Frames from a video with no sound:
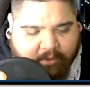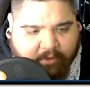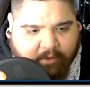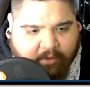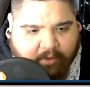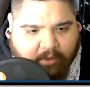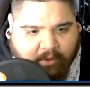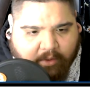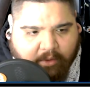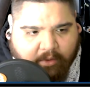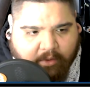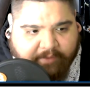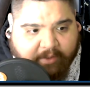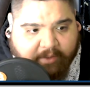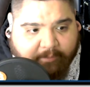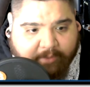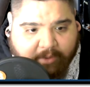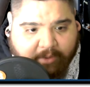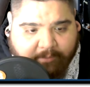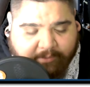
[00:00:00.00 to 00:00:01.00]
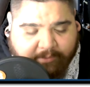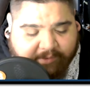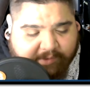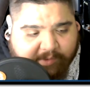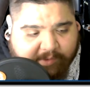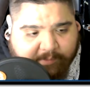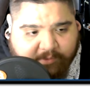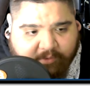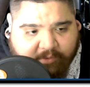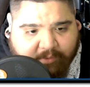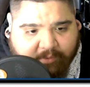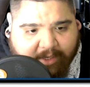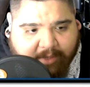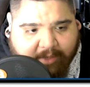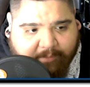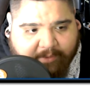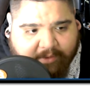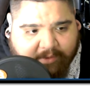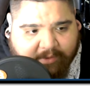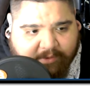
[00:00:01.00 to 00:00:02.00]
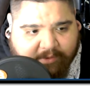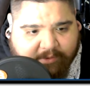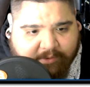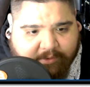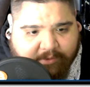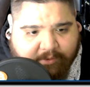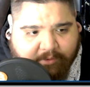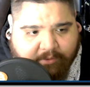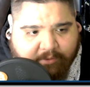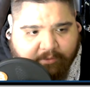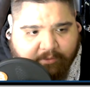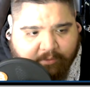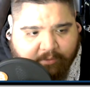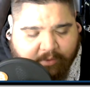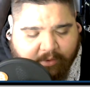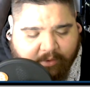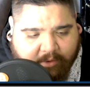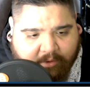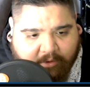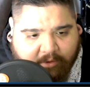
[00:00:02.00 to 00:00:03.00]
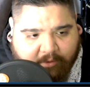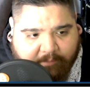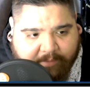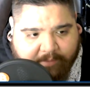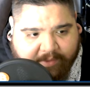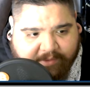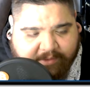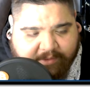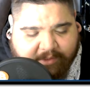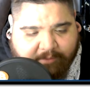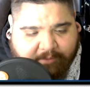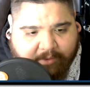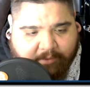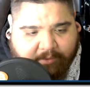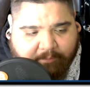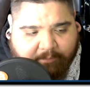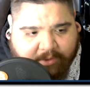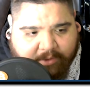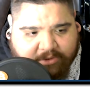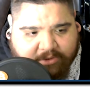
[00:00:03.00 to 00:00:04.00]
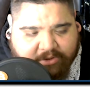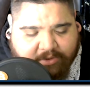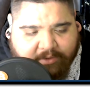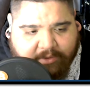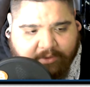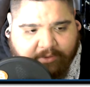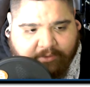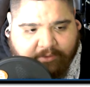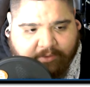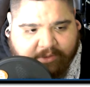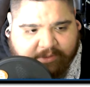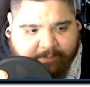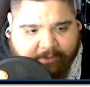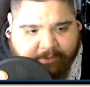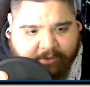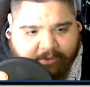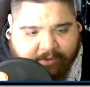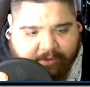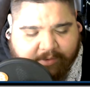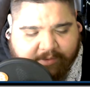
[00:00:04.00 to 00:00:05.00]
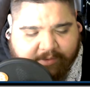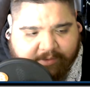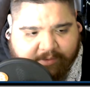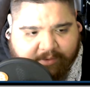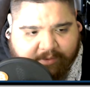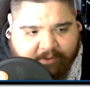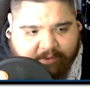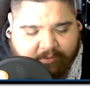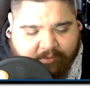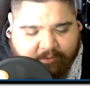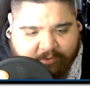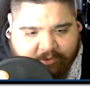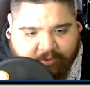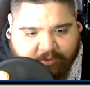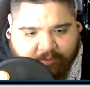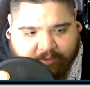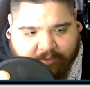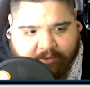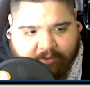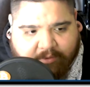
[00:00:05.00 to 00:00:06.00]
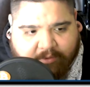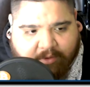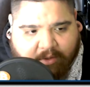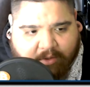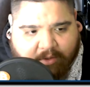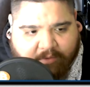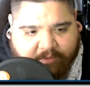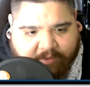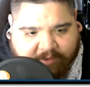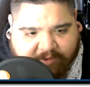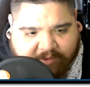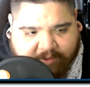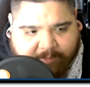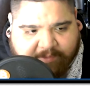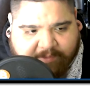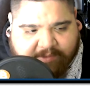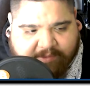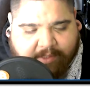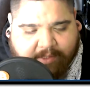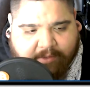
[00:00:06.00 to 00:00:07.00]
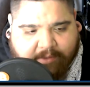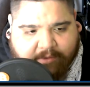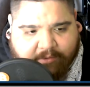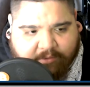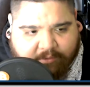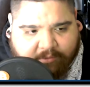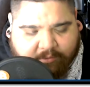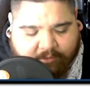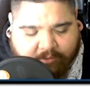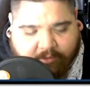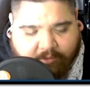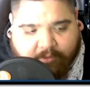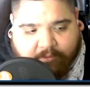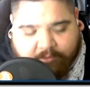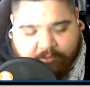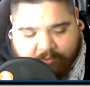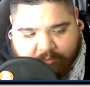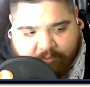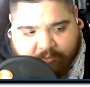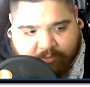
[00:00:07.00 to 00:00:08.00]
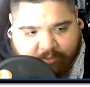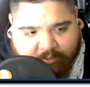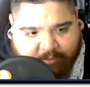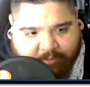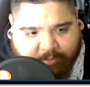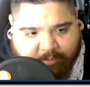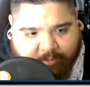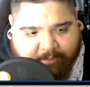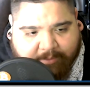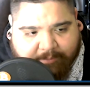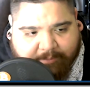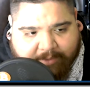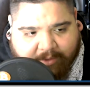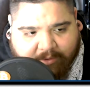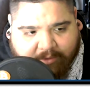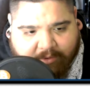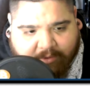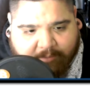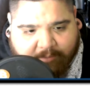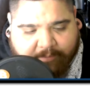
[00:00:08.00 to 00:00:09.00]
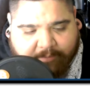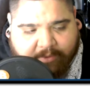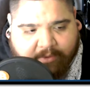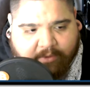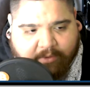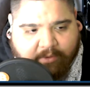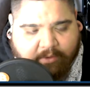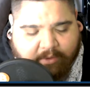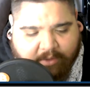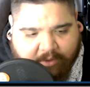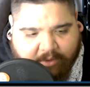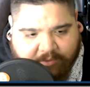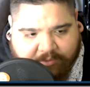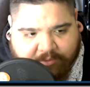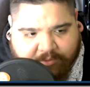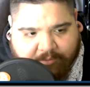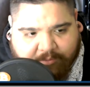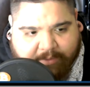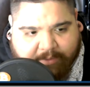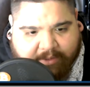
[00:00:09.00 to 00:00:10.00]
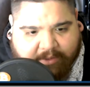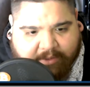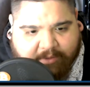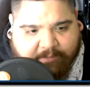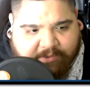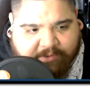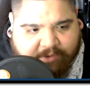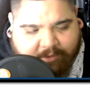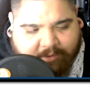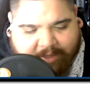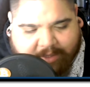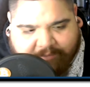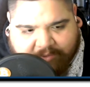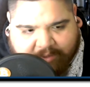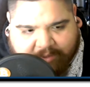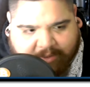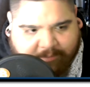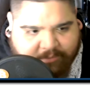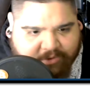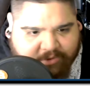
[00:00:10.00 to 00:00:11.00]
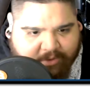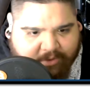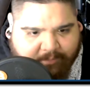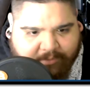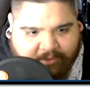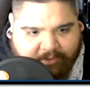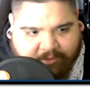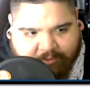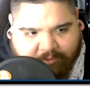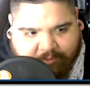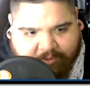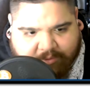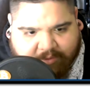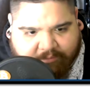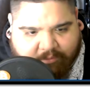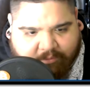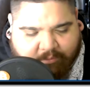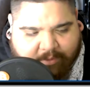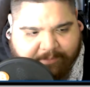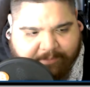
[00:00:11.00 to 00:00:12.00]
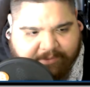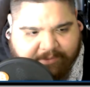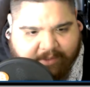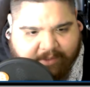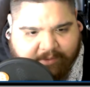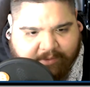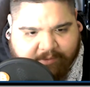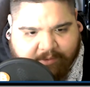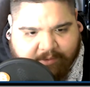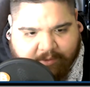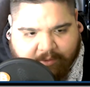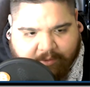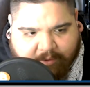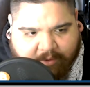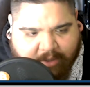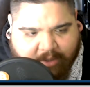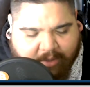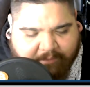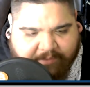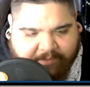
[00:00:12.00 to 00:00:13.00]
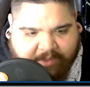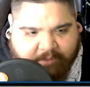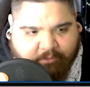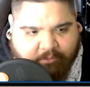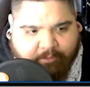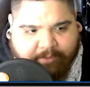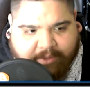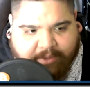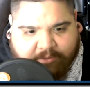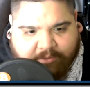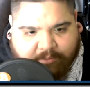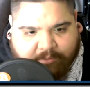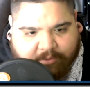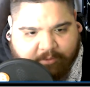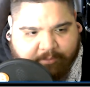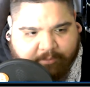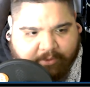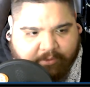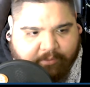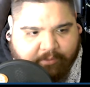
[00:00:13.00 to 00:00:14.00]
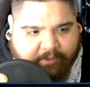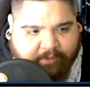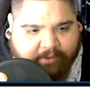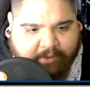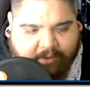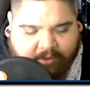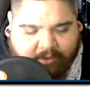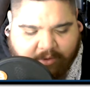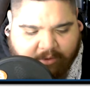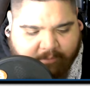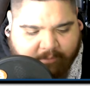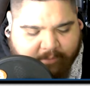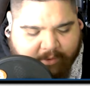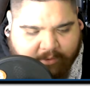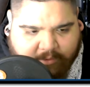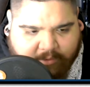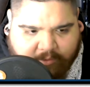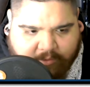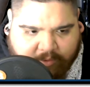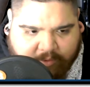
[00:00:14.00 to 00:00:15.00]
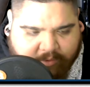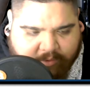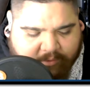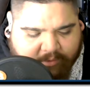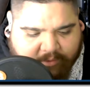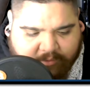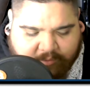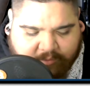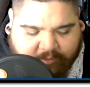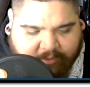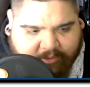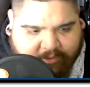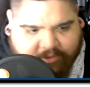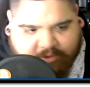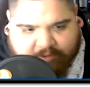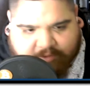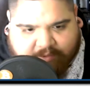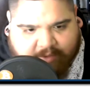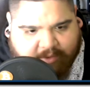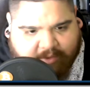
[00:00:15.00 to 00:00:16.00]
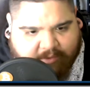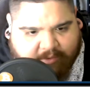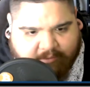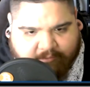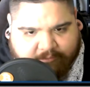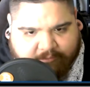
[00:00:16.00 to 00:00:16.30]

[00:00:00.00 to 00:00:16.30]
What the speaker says: They'll be able to subscribe easier. It's going to be a much cleaner experience than doing it on the Substack or through thrillerpremium.com and through Medium. So you don't have to keep jumping through different websites. Everything will be at thrillerbitcoin.com. And then you can literally just kind of,